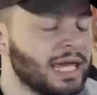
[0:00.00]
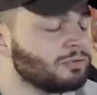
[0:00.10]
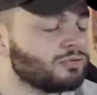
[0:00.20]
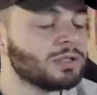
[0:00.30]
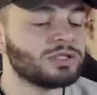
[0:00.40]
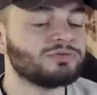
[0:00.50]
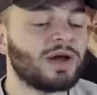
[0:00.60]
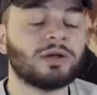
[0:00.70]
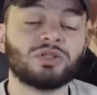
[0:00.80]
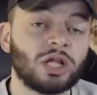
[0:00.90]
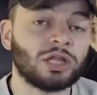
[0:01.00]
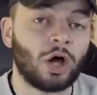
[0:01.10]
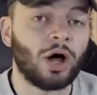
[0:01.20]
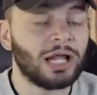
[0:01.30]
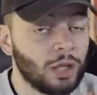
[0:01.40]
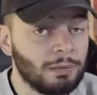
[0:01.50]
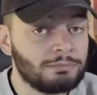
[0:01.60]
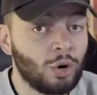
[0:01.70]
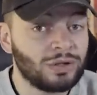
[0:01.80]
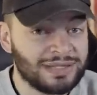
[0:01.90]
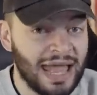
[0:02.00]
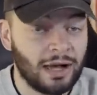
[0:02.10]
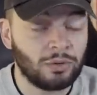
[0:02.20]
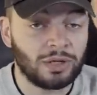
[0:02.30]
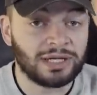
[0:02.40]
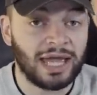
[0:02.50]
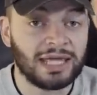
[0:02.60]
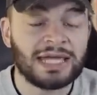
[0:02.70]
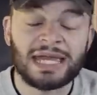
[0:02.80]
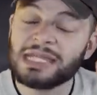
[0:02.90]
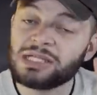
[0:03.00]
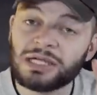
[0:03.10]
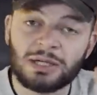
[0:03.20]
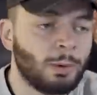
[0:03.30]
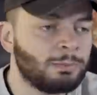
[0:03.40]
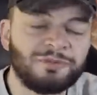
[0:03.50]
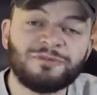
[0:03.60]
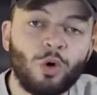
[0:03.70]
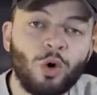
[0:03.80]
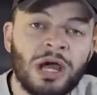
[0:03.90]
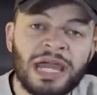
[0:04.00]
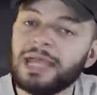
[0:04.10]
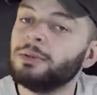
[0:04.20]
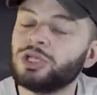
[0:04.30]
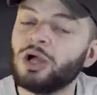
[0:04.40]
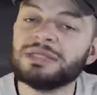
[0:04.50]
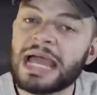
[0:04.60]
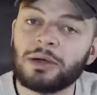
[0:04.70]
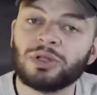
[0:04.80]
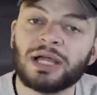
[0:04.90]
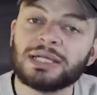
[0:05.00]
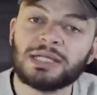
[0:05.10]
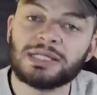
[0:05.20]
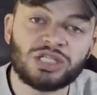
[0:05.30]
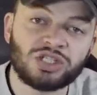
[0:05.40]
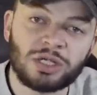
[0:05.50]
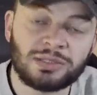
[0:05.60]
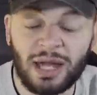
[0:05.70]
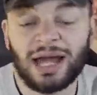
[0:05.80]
He runs around a lot more now, okay? He does. Before, he would go down like he's injured,